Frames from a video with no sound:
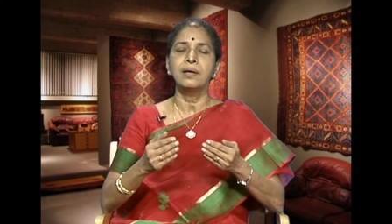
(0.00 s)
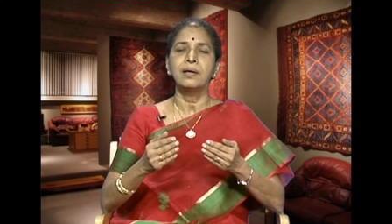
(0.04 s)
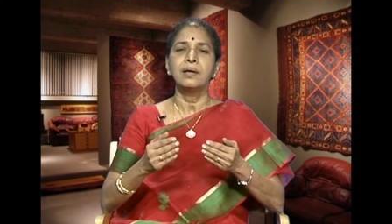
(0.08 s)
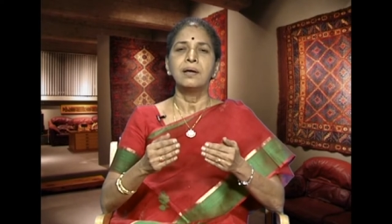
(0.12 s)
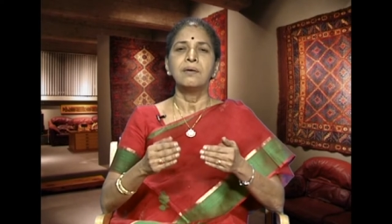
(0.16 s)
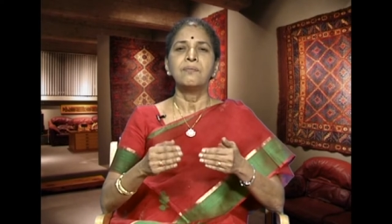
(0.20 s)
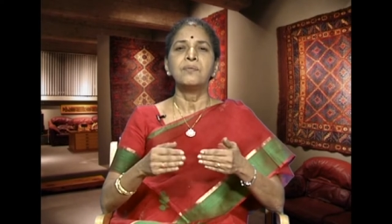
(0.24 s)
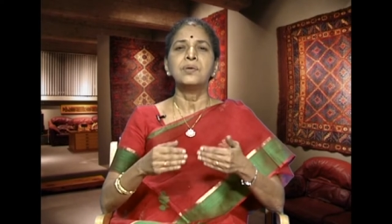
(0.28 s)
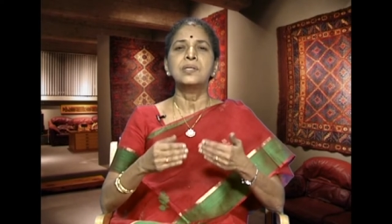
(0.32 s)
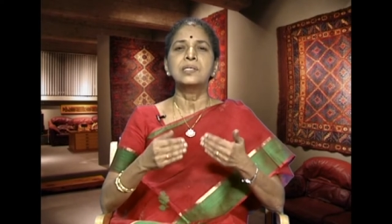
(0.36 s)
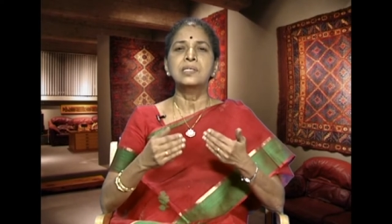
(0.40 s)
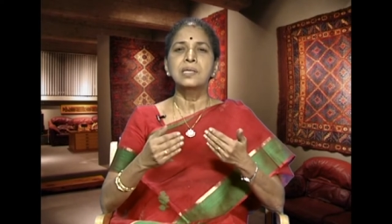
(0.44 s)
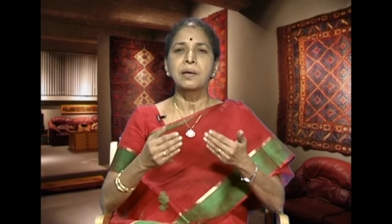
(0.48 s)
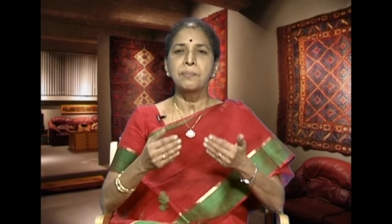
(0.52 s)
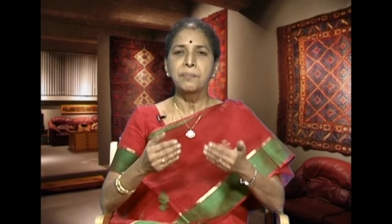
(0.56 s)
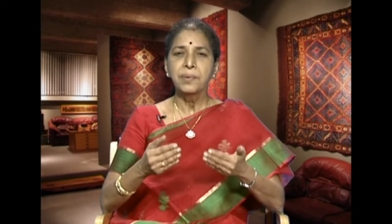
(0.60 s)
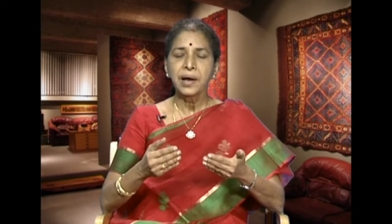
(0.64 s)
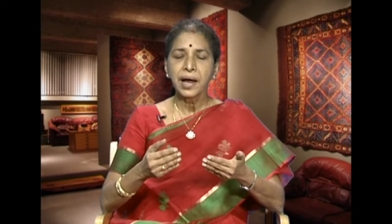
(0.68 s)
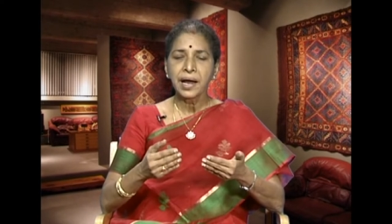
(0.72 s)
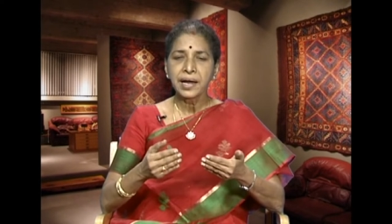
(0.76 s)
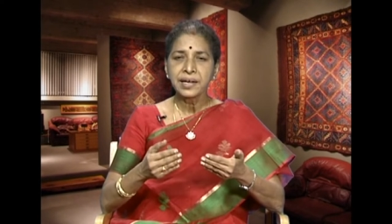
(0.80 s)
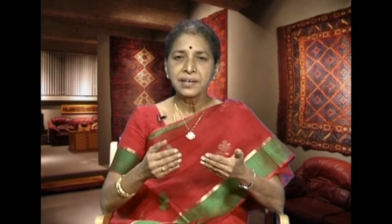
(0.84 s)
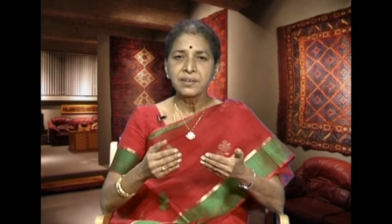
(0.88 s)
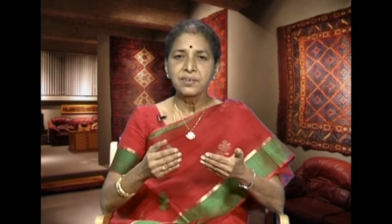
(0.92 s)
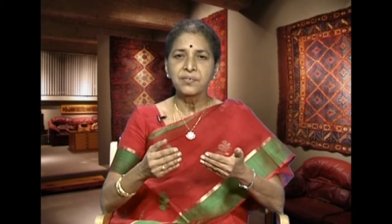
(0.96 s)
with some
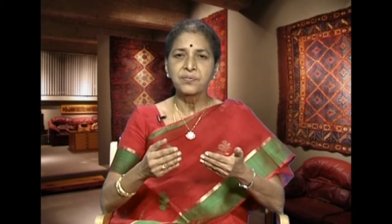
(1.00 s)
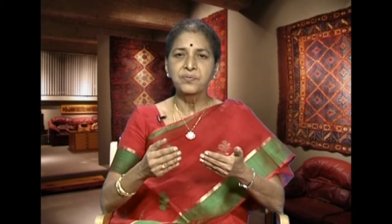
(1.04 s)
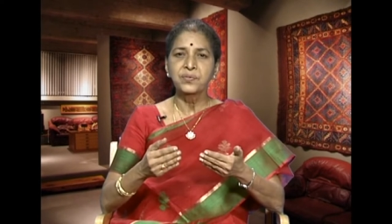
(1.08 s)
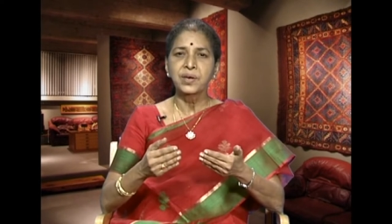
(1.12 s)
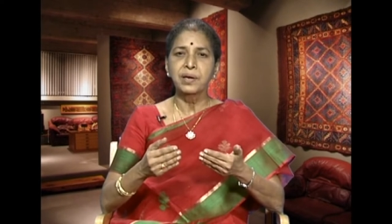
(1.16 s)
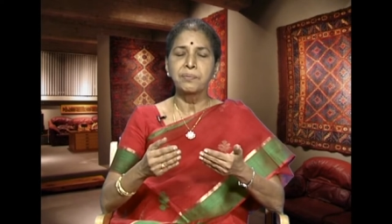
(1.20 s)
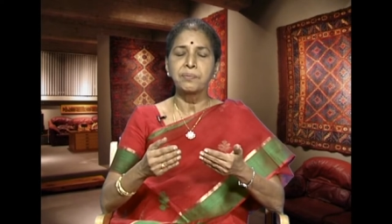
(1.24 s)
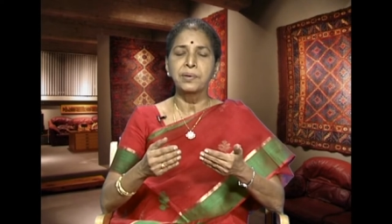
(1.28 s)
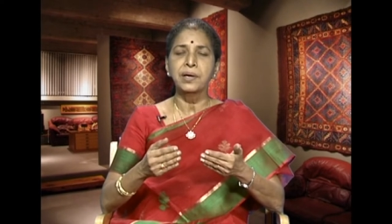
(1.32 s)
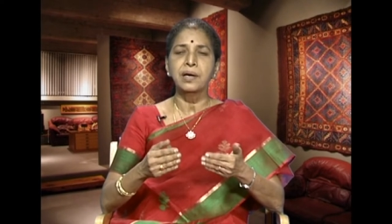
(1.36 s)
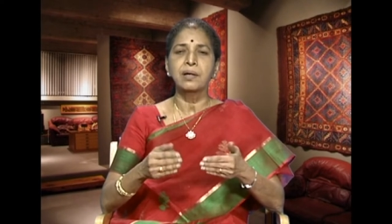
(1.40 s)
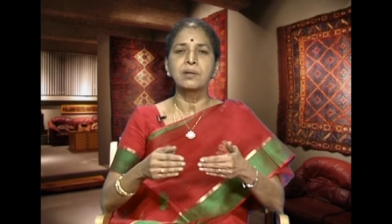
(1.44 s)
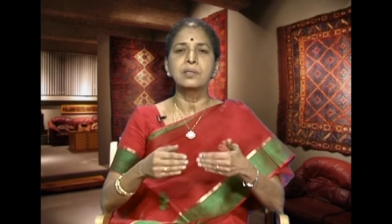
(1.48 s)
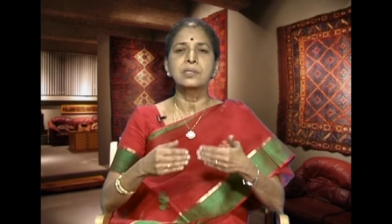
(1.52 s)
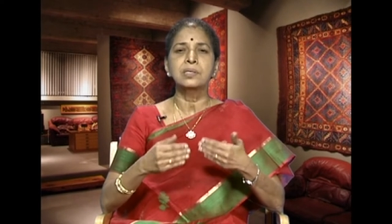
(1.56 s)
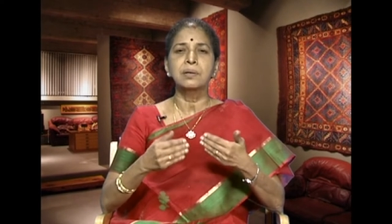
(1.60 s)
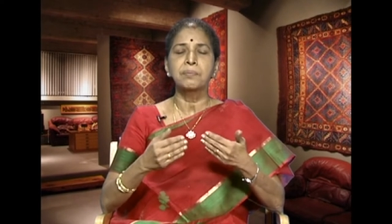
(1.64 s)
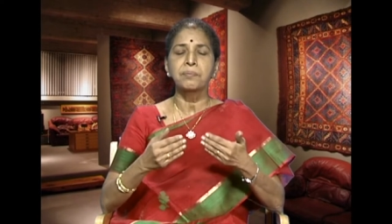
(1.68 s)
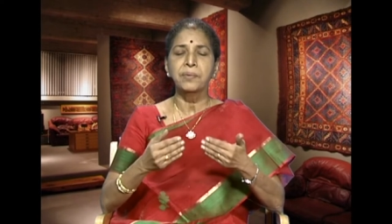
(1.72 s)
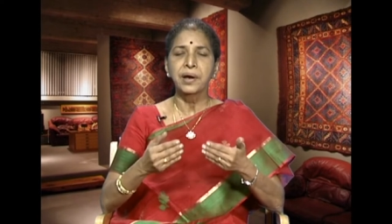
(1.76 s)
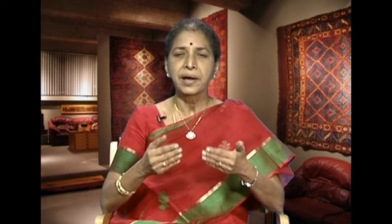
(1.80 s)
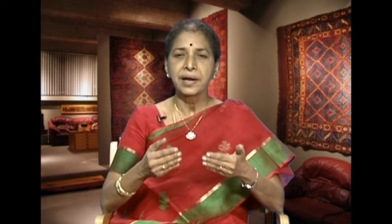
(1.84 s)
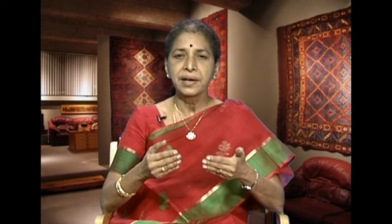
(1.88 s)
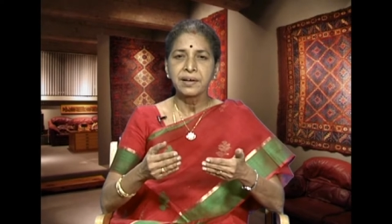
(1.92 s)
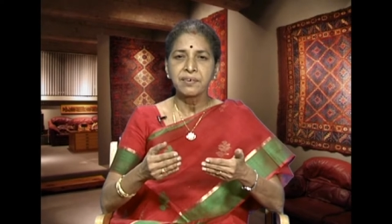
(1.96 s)
kind of chemical, some
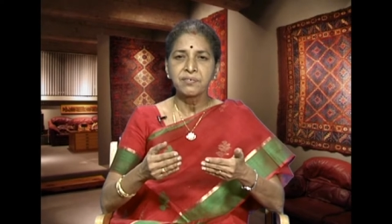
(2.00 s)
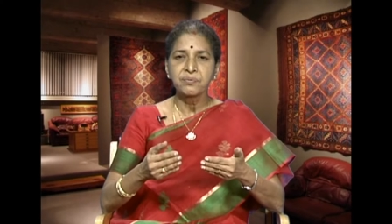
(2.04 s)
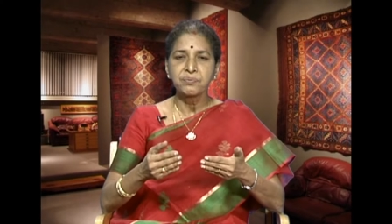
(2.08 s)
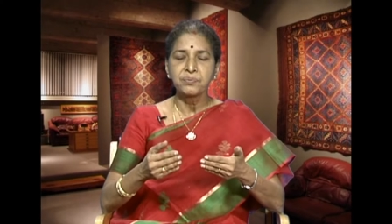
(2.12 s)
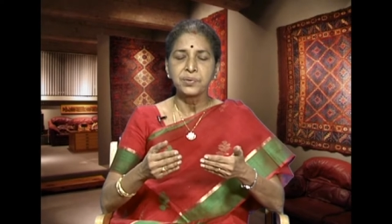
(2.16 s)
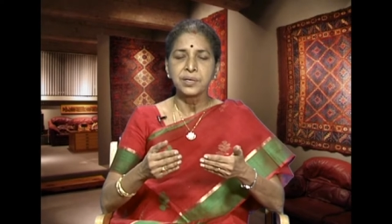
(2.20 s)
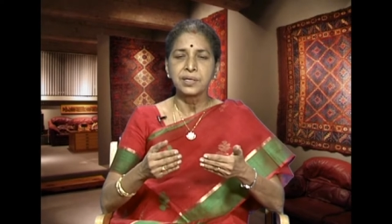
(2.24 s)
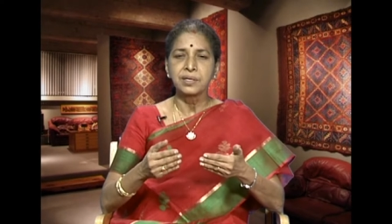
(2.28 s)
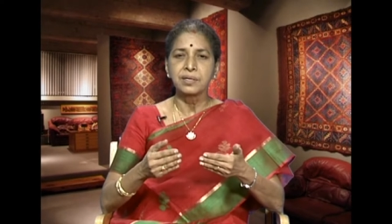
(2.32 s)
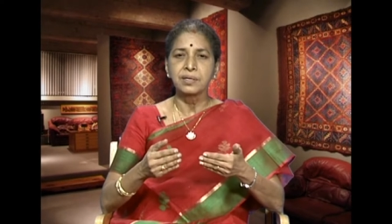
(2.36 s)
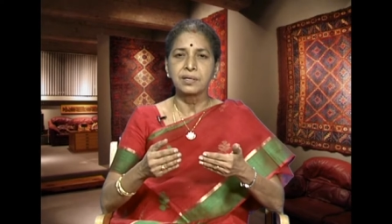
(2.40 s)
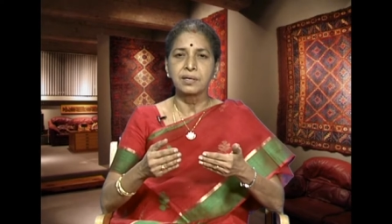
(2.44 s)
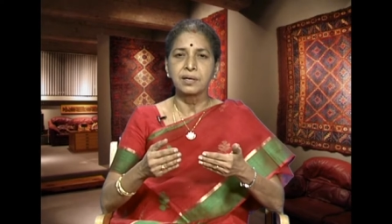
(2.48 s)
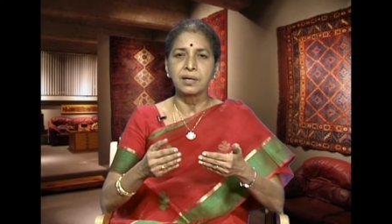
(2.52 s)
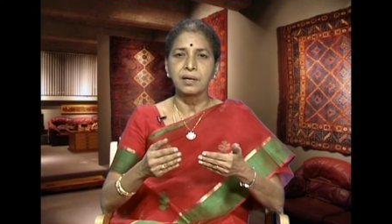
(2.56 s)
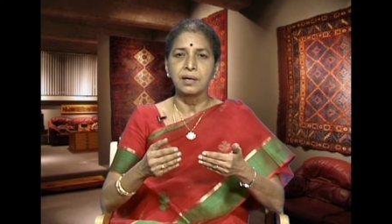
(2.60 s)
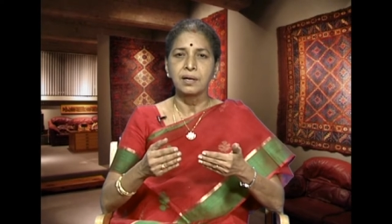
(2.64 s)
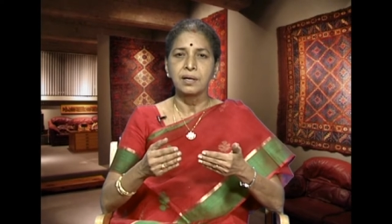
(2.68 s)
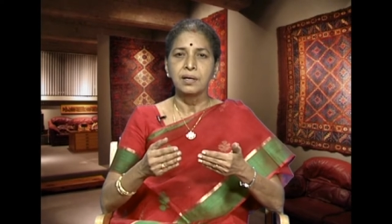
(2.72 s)
kind of material